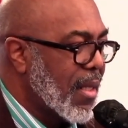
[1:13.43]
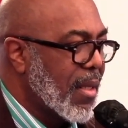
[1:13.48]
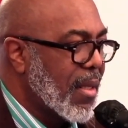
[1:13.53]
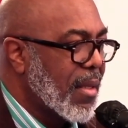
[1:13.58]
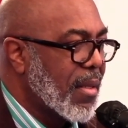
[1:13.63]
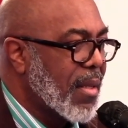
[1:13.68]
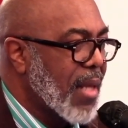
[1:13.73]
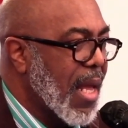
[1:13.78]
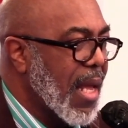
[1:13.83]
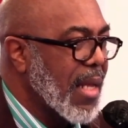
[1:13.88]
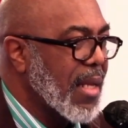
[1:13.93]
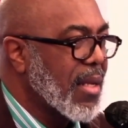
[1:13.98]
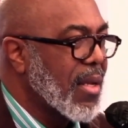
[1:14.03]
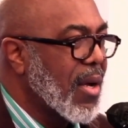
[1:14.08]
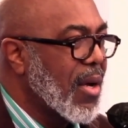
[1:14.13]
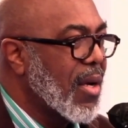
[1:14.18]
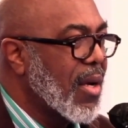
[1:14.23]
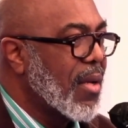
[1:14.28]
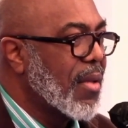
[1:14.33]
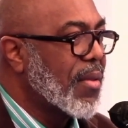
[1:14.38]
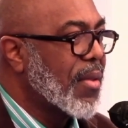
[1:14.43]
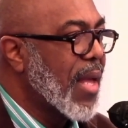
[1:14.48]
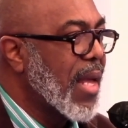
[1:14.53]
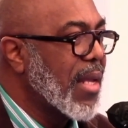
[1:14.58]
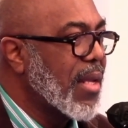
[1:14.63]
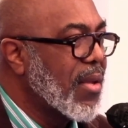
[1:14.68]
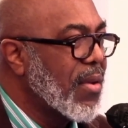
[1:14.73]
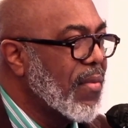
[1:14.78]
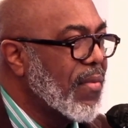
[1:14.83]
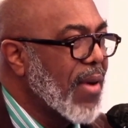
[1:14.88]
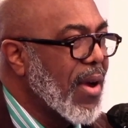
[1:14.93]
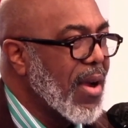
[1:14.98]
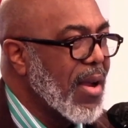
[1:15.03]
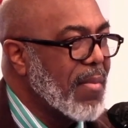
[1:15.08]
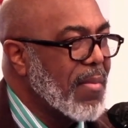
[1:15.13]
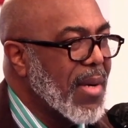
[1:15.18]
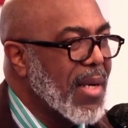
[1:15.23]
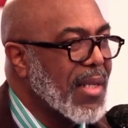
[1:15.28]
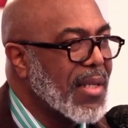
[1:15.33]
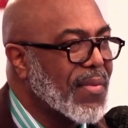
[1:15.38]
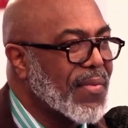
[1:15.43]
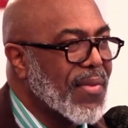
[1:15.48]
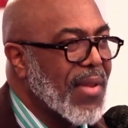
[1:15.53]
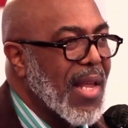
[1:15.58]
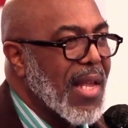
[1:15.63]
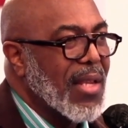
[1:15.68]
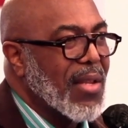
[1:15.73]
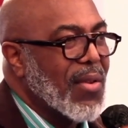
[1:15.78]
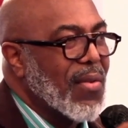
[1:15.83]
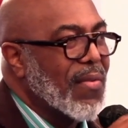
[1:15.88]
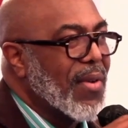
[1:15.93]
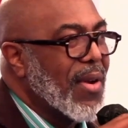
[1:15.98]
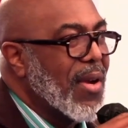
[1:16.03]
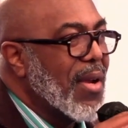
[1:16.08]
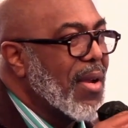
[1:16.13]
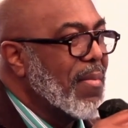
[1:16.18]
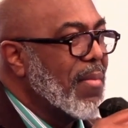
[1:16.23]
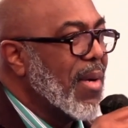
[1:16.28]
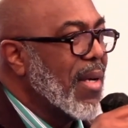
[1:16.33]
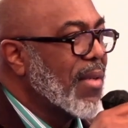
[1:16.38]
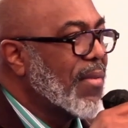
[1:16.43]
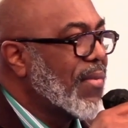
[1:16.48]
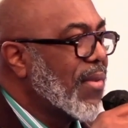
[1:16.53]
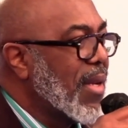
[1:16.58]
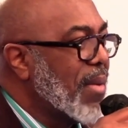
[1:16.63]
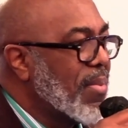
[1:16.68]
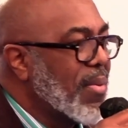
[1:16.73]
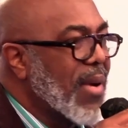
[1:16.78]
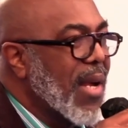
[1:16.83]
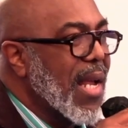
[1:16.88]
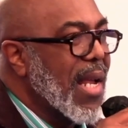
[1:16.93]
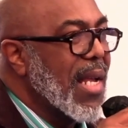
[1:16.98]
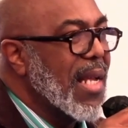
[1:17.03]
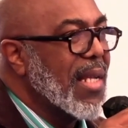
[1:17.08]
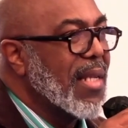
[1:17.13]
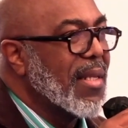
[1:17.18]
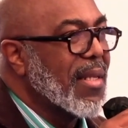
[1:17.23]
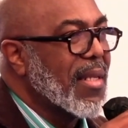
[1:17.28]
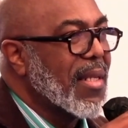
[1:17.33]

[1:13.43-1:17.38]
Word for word: Thank y'all. Thank you very much. Thank you very much for the praise.